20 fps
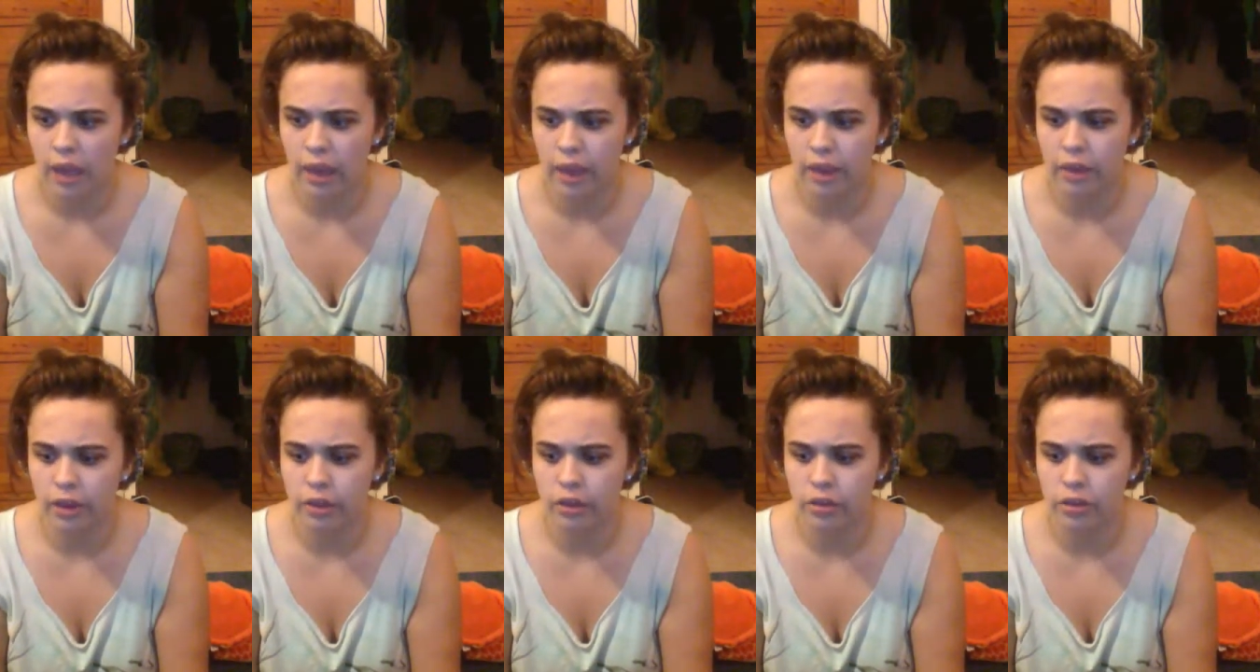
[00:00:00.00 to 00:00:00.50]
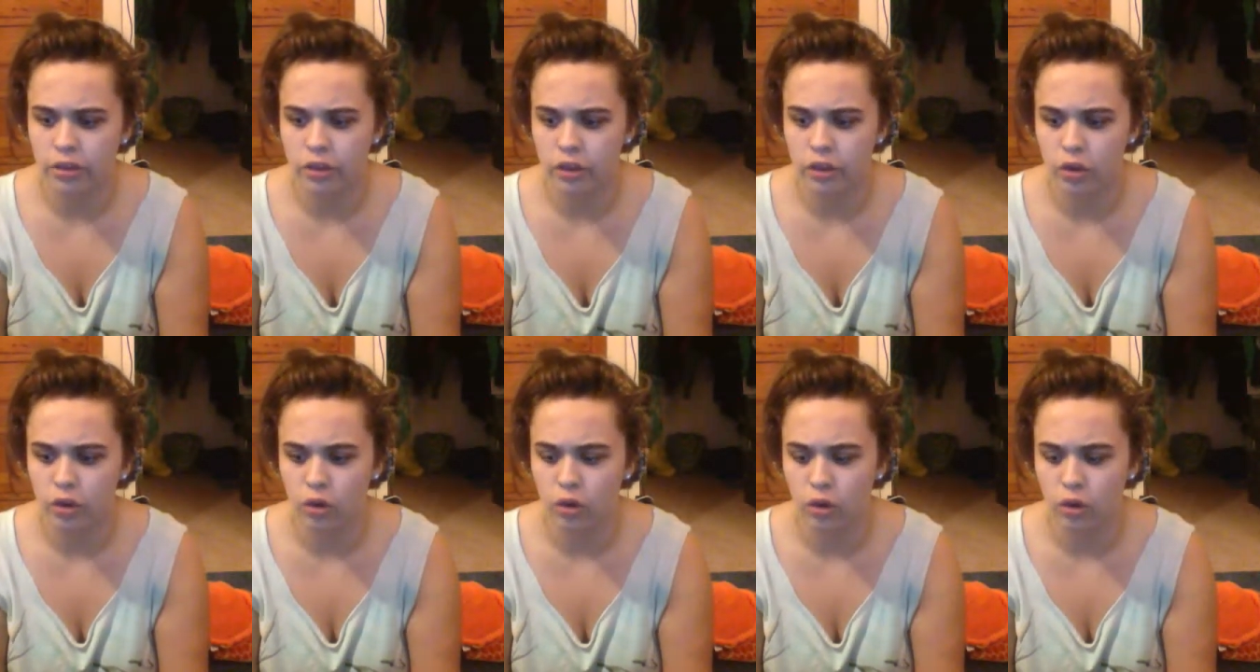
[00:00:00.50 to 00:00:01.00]
and a
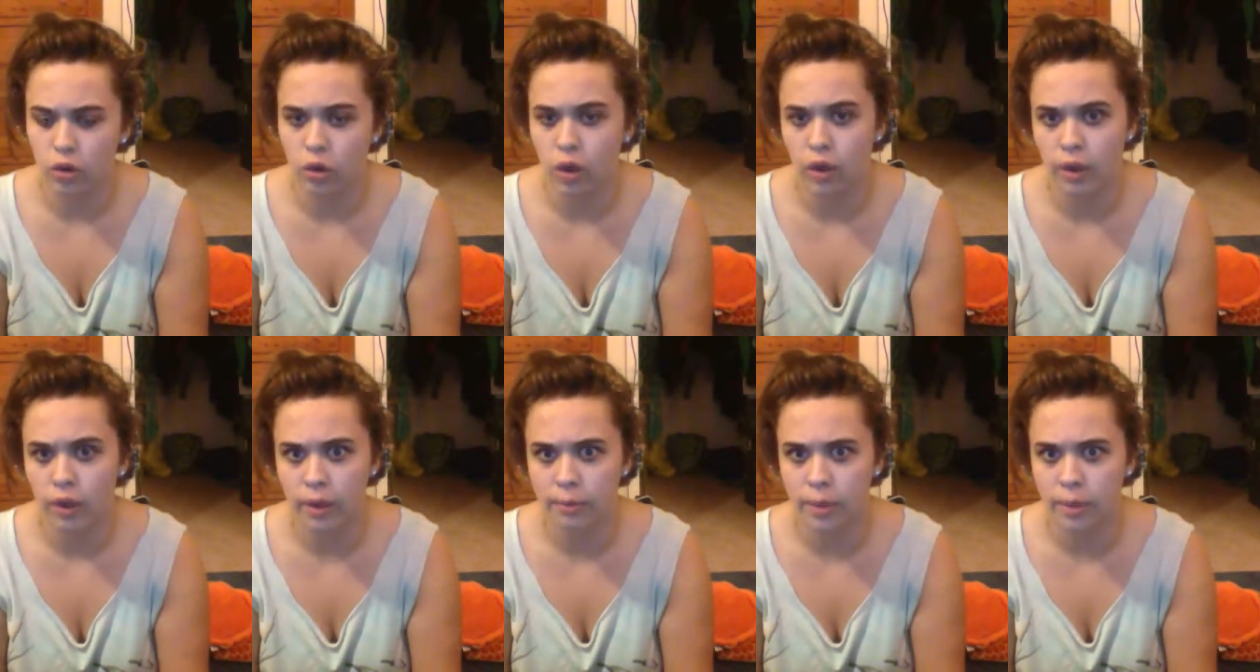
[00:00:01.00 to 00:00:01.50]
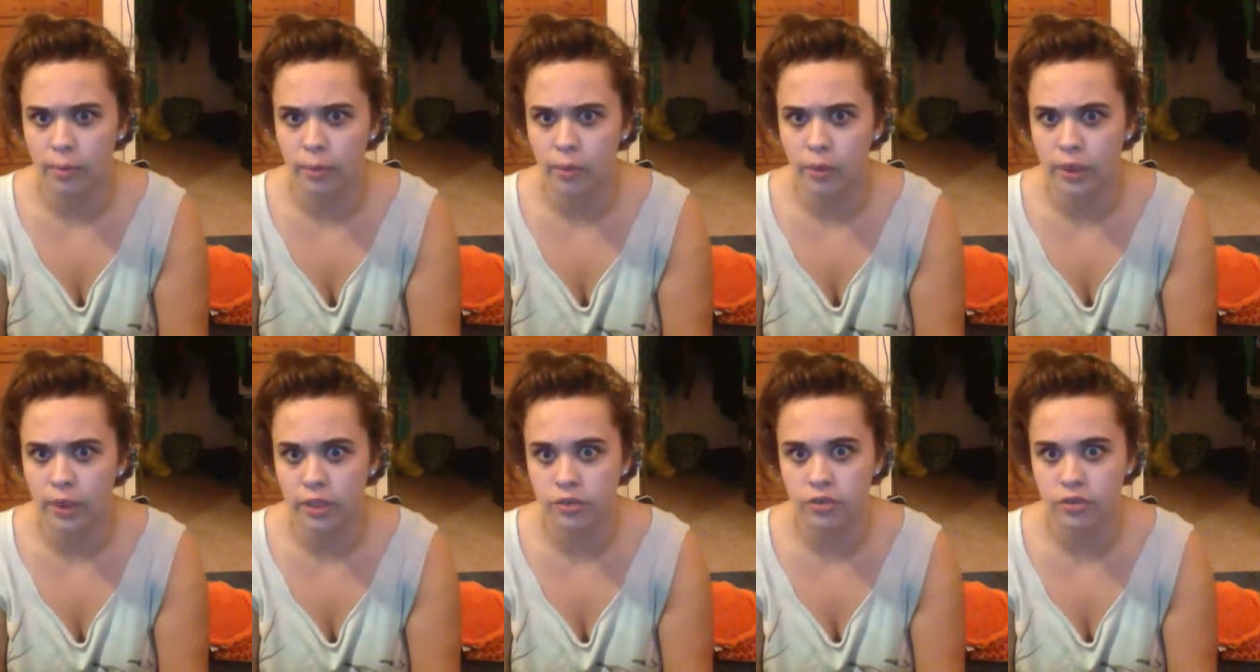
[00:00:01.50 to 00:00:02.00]
lot of people don't
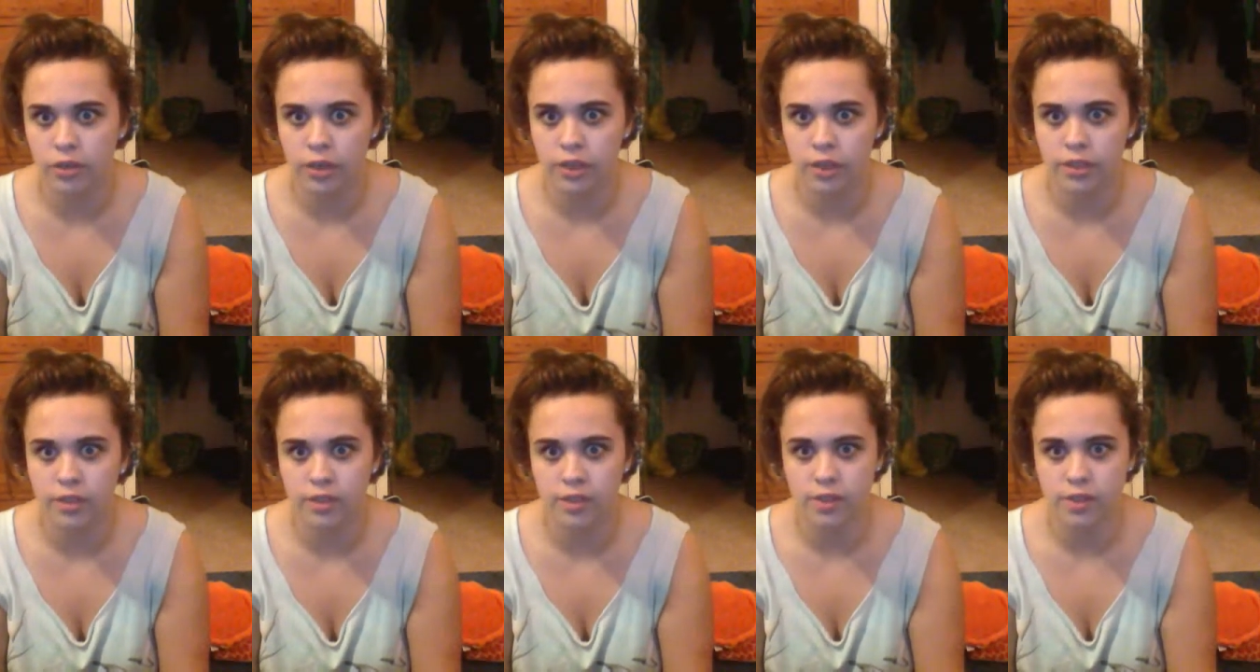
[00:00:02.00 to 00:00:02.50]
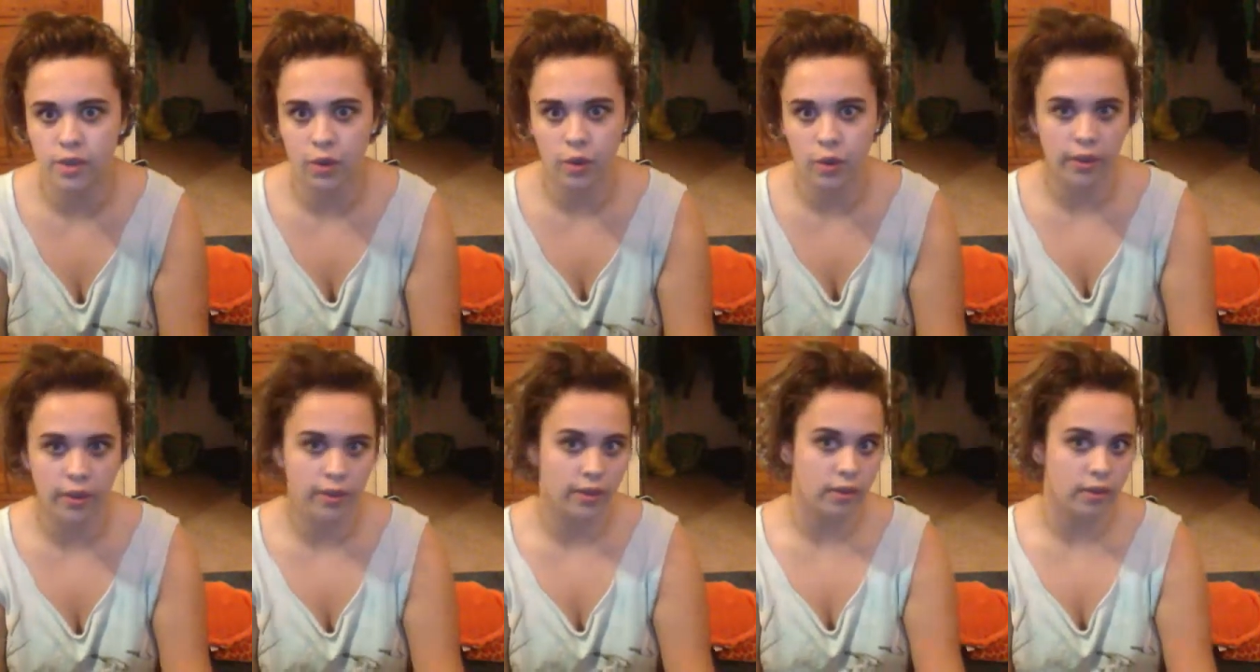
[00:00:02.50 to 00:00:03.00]
like dreads, so
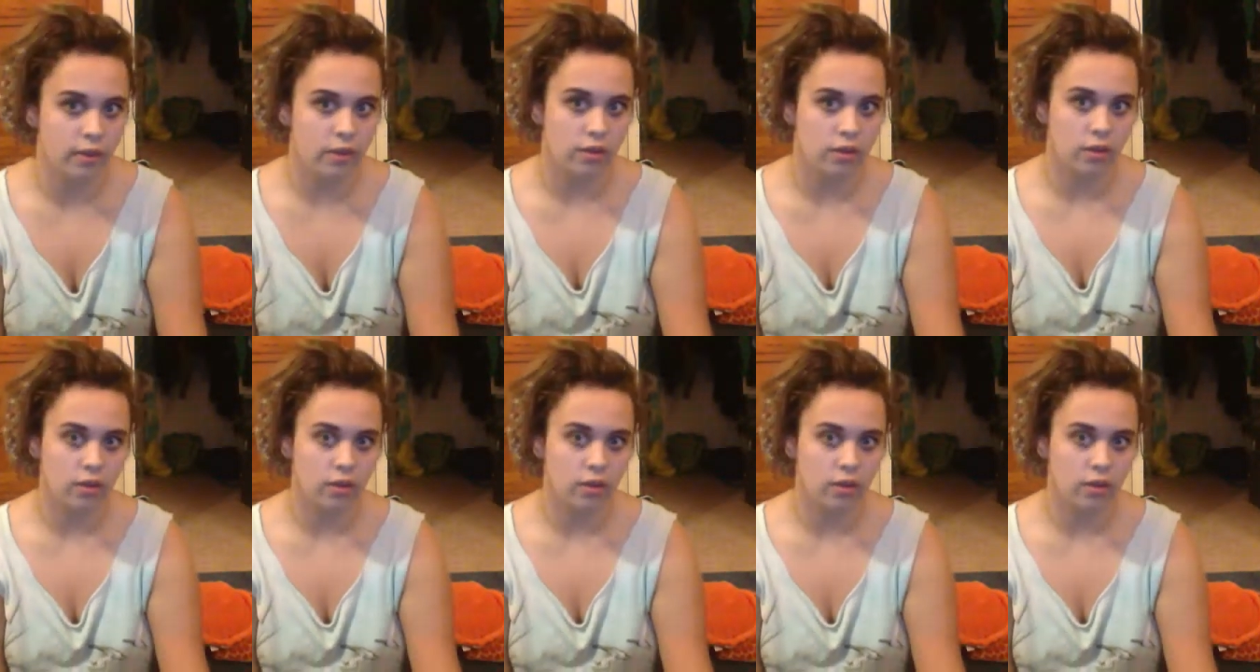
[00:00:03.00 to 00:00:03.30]
like